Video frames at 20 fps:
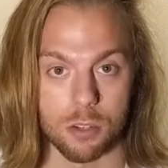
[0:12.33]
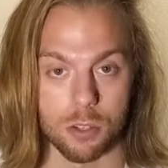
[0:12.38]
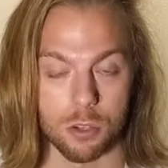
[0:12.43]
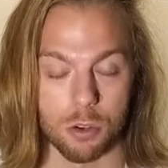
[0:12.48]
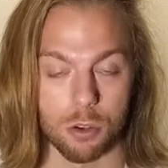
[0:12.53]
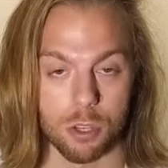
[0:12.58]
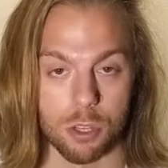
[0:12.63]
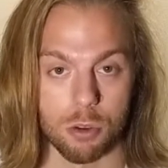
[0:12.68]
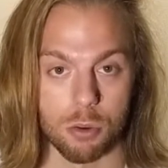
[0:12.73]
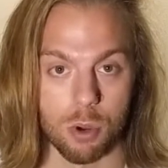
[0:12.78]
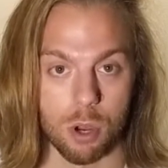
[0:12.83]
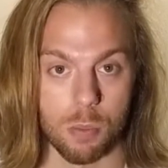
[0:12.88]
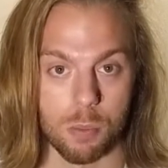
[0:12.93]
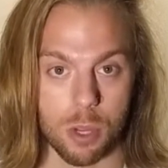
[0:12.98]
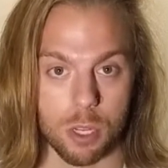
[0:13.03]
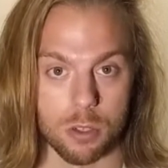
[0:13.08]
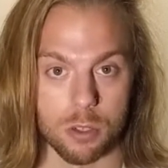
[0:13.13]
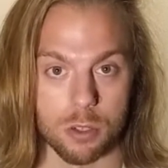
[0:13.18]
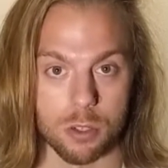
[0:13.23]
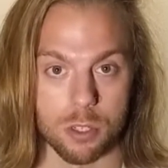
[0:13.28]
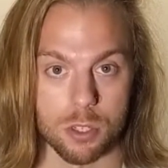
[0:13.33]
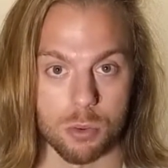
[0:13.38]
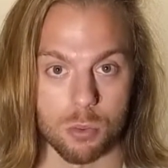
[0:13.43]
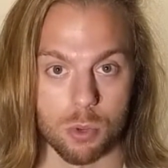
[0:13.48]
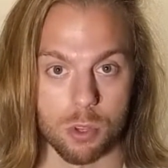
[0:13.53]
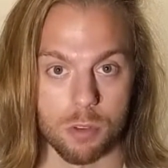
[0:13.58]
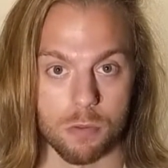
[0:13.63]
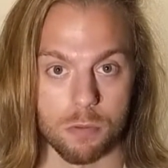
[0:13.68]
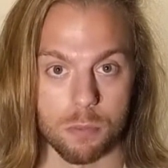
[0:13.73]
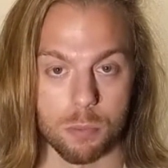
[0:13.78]
your QL muscles that
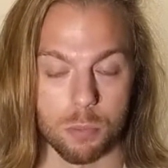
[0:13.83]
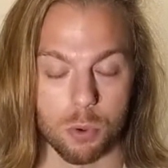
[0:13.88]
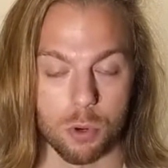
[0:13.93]
we've